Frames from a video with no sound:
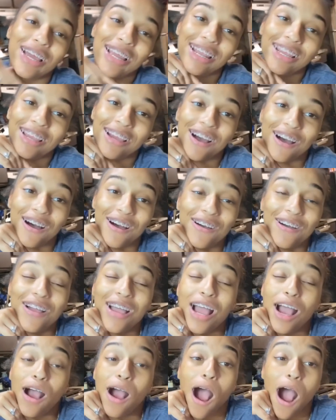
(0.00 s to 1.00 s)
y'all.
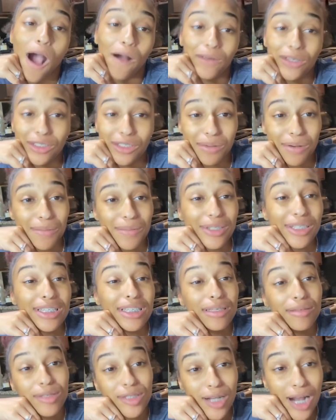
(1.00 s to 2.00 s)
Always remember to
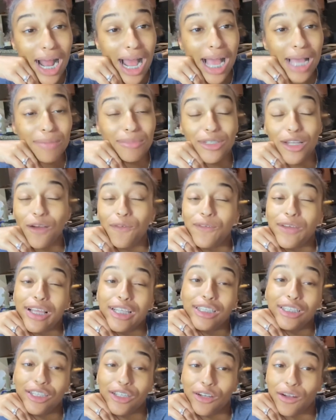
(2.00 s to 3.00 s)
subscribe. Don't forget to
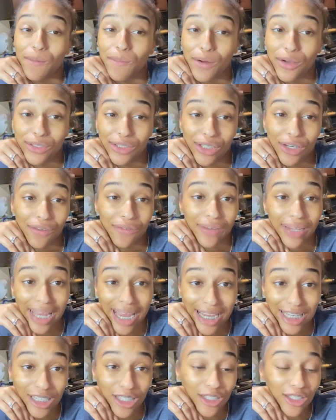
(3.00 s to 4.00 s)
turn on post
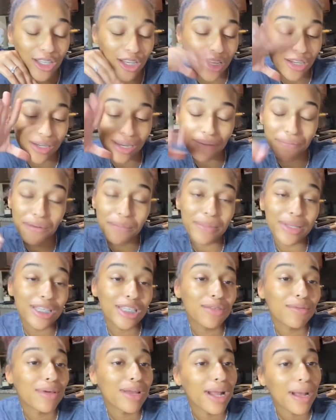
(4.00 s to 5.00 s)
notifications so you never miss when
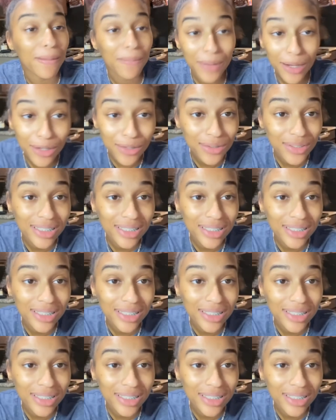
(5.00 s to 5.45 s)
I post.